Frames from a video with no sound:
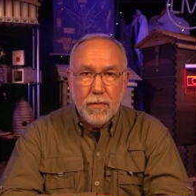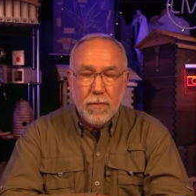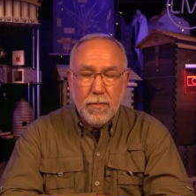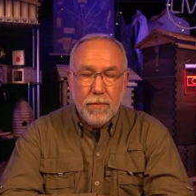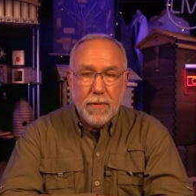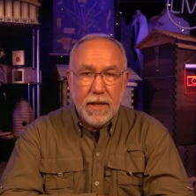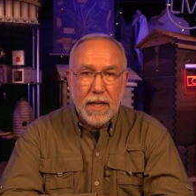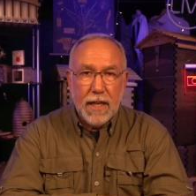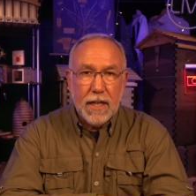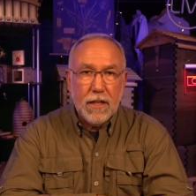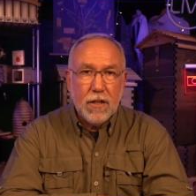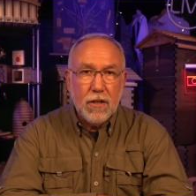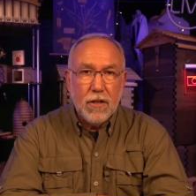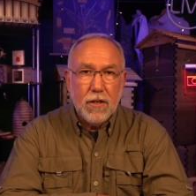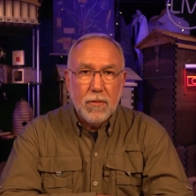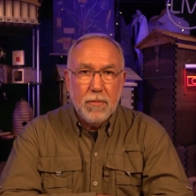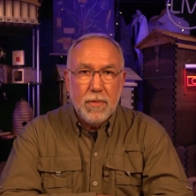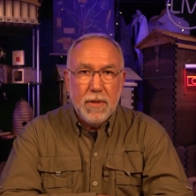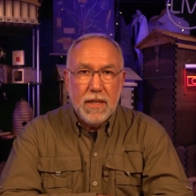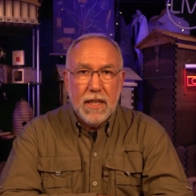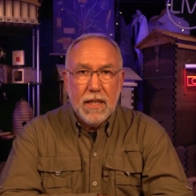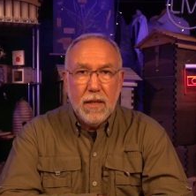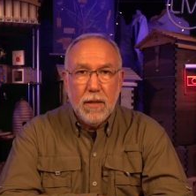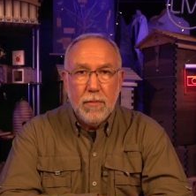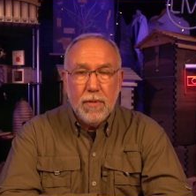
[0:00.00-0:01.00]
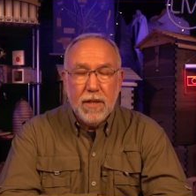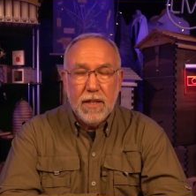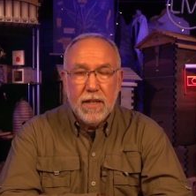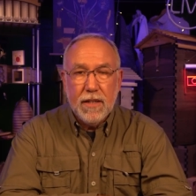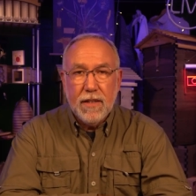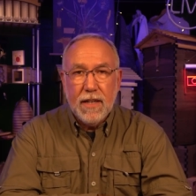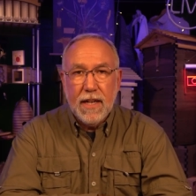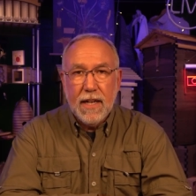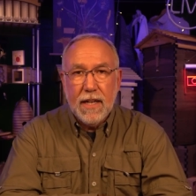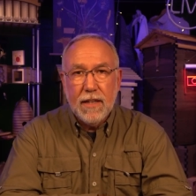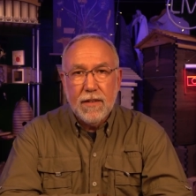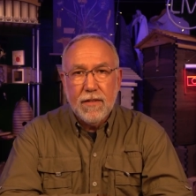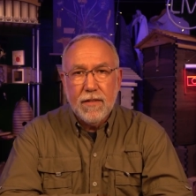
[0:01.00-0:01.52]
backyard beekeeping
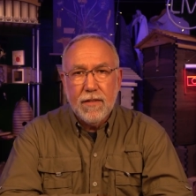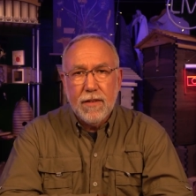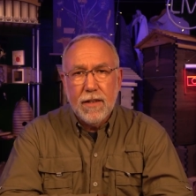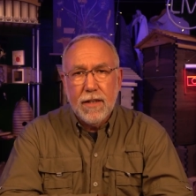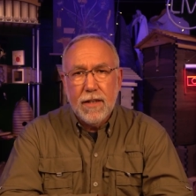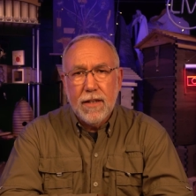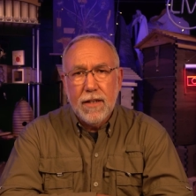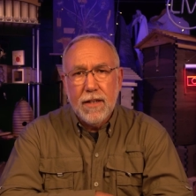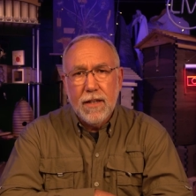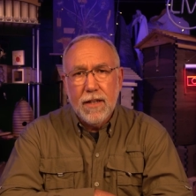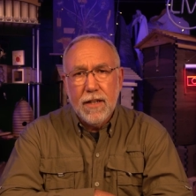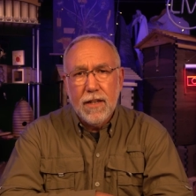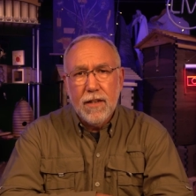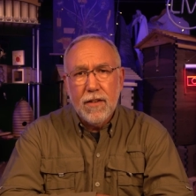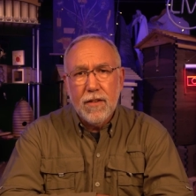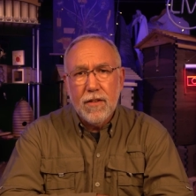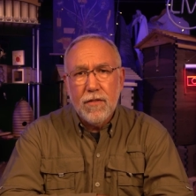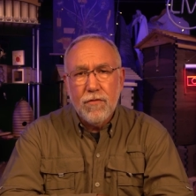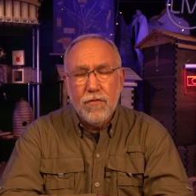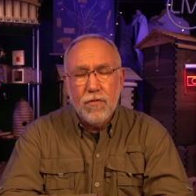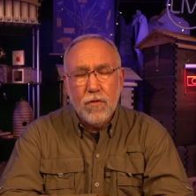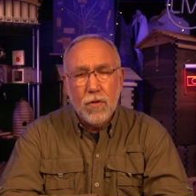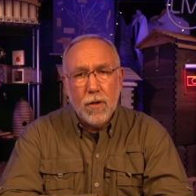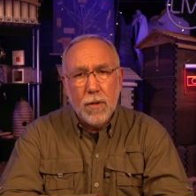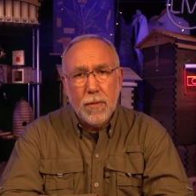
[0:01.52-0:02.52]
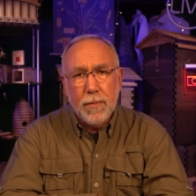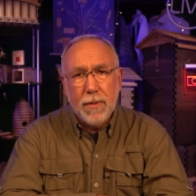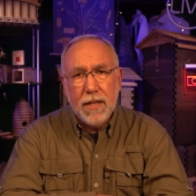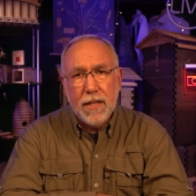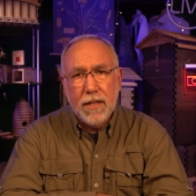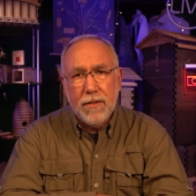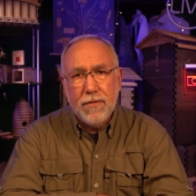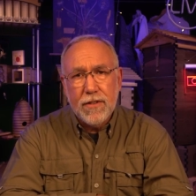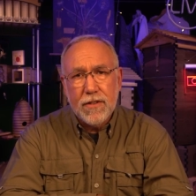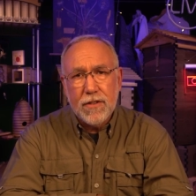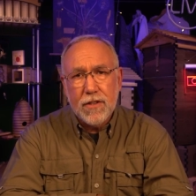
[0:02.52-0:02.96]
test that is informative,